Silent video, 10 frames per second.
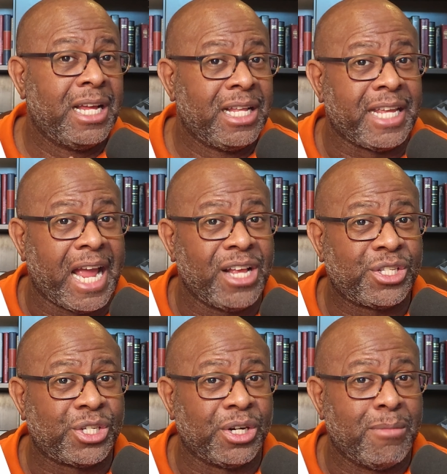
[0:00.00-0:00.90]
The
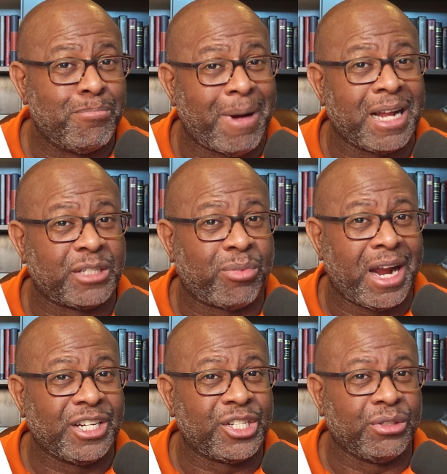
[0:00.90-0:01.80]
answer might
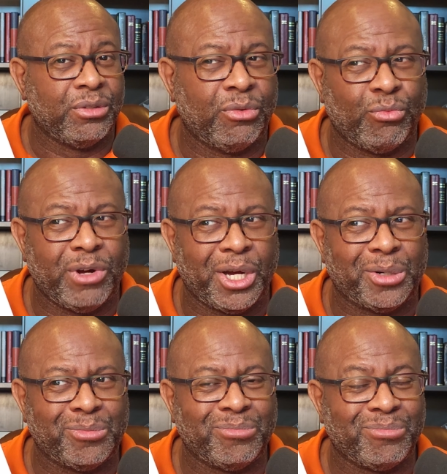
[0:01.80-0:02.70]
surprise you.
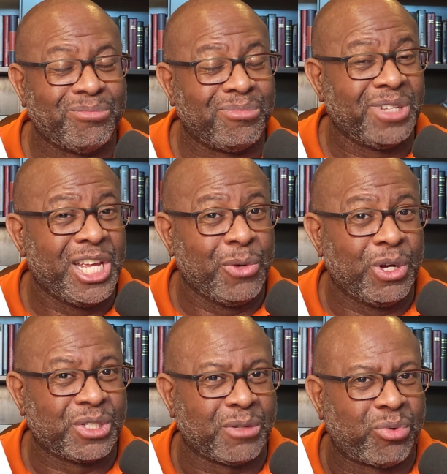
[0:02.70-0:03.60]
Well, it
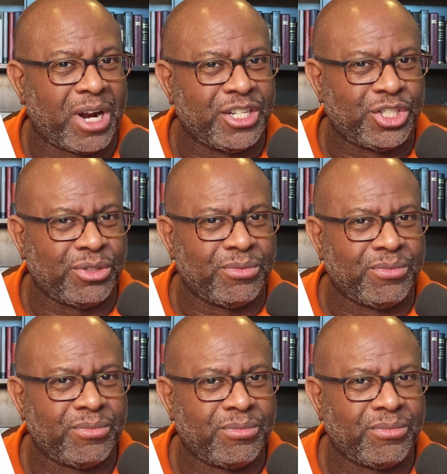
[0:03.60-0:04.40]
will surprise you.